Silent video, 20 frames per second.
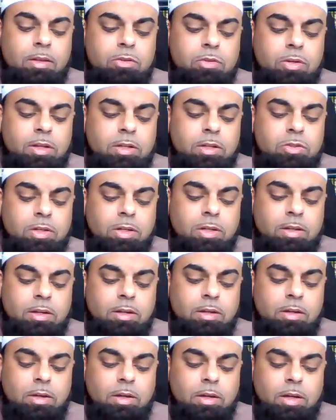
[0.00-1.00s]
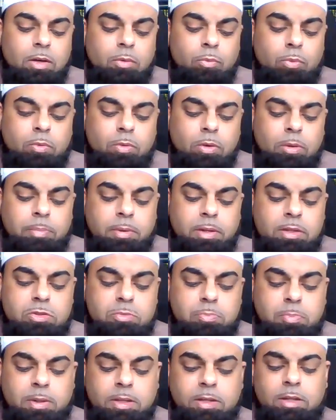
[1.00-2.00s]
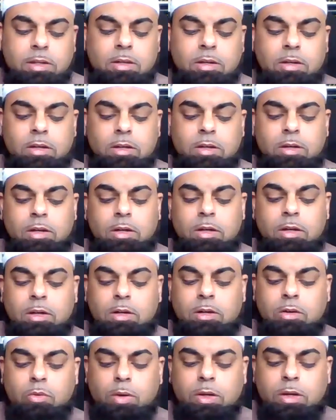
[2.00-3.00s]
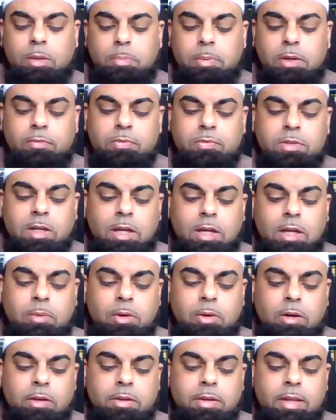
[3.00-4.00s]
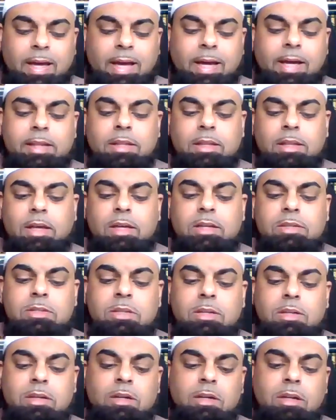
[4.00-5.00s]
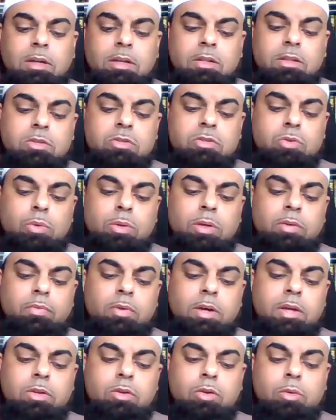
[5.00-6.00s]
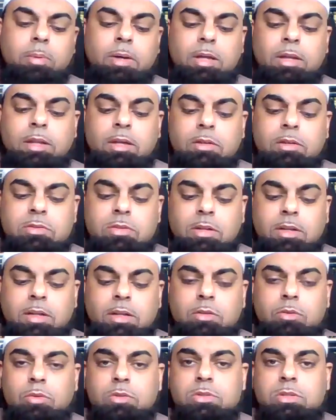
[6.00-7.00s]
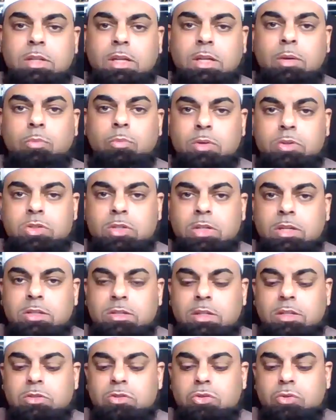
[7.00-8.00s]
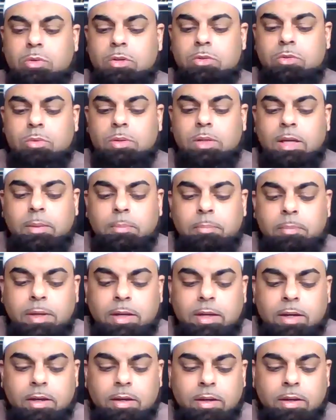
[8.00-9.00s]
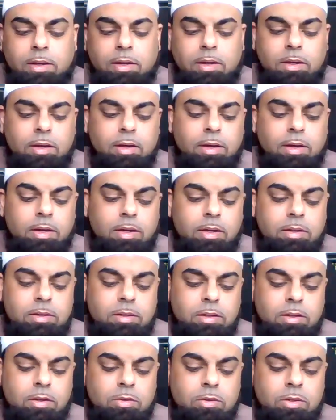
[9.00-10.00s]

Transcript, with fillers: today, inshallah, we will be spending uh, quite a bit of time on analyzing the story of Ayub alayhi salatu wasalam, which is in Surah Al-Anbiya, and uh,